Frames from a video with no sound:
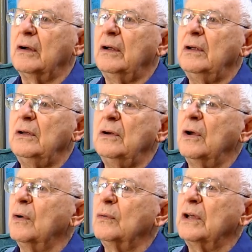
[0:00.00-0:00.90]
You
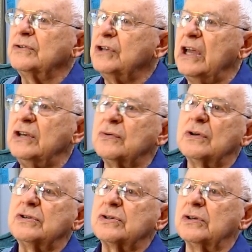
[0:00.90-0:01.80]
know, that's
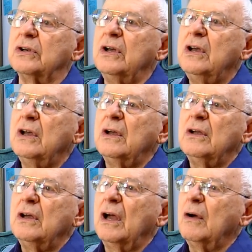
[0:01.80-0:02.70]
dangerous. And
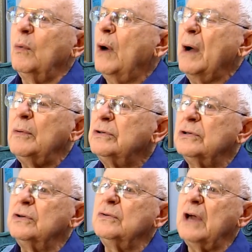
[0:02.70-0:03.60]
why would you
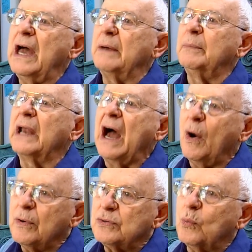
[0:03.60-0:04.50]
do that? But I
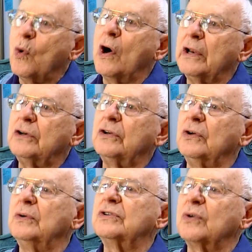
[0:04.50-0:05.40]
always wanted
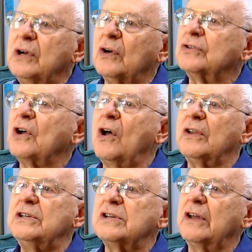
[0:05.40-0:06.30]
to. And so here's all
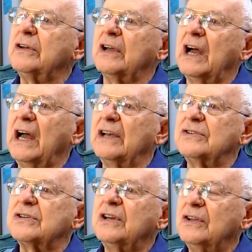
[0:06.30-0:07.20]
these other
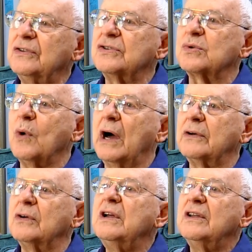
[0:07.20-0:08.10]
guys in the
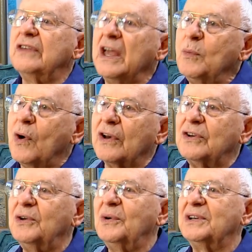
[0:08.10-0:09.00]
squadron. They want to
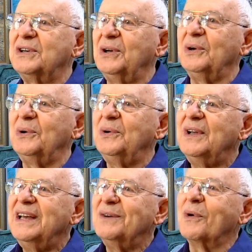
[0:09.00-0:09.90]
do it too.
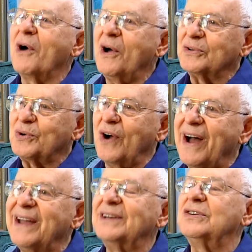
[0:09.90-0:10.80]
We're all
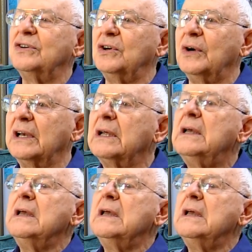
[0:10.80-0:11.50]
trying to do it.